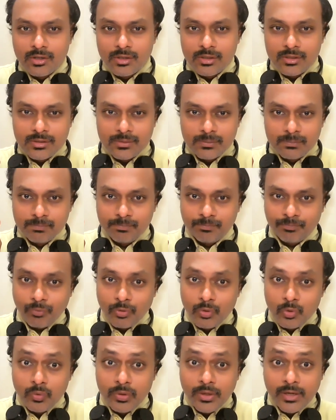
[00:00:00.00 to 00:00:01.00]
um,
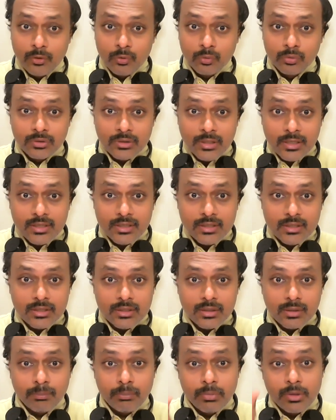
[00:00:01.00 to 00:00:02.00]
you need to think
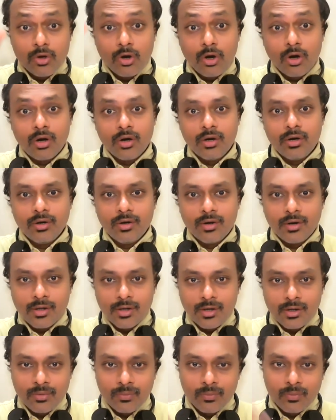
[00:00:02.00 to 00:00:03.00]
beyond
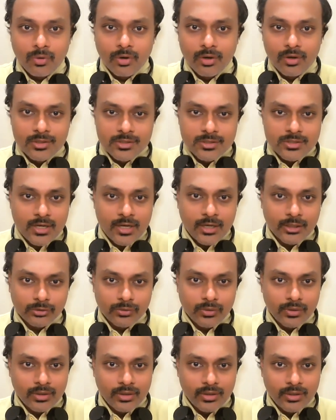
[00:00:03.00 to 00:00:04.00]
what is
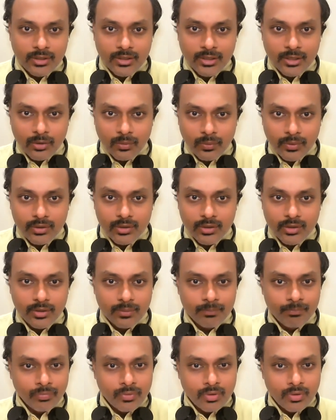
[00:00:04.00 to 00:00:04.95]
actually required.